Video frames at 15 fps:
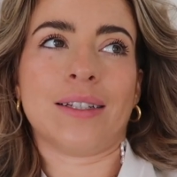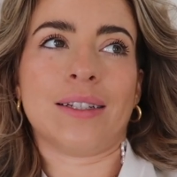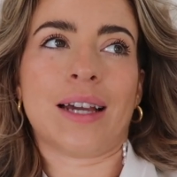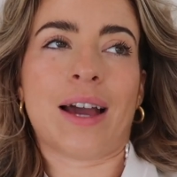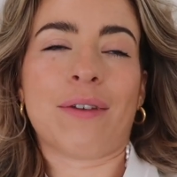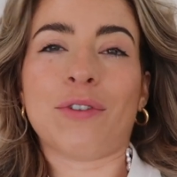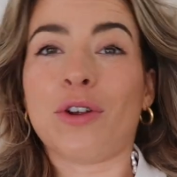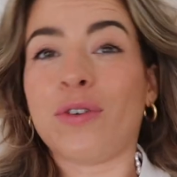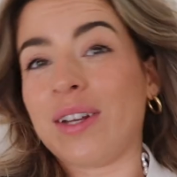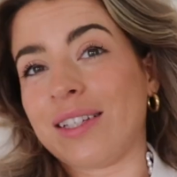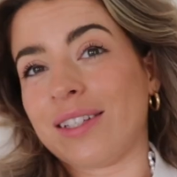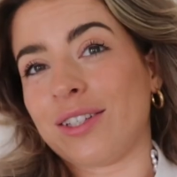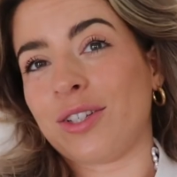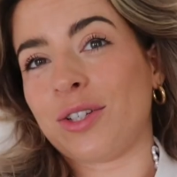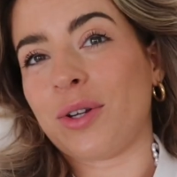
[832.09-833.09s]
have no
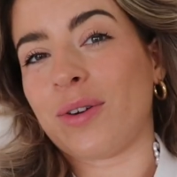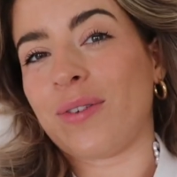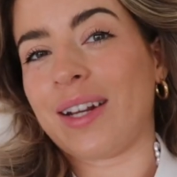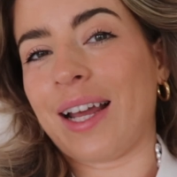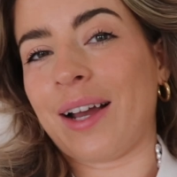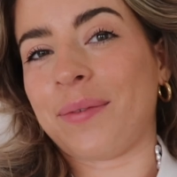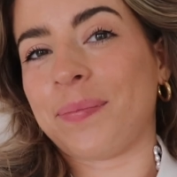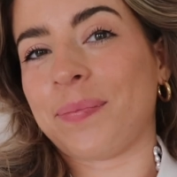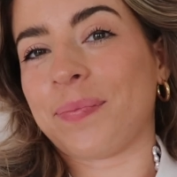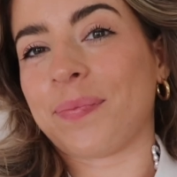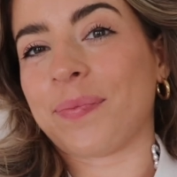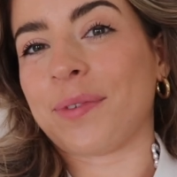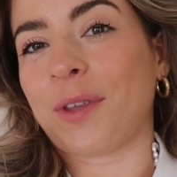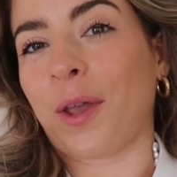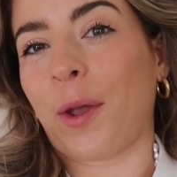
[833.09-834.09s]
reason to do it right now.
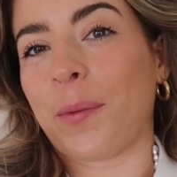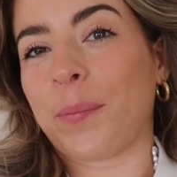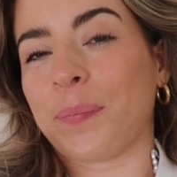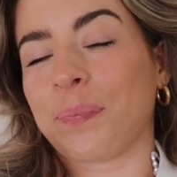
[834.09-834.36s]
So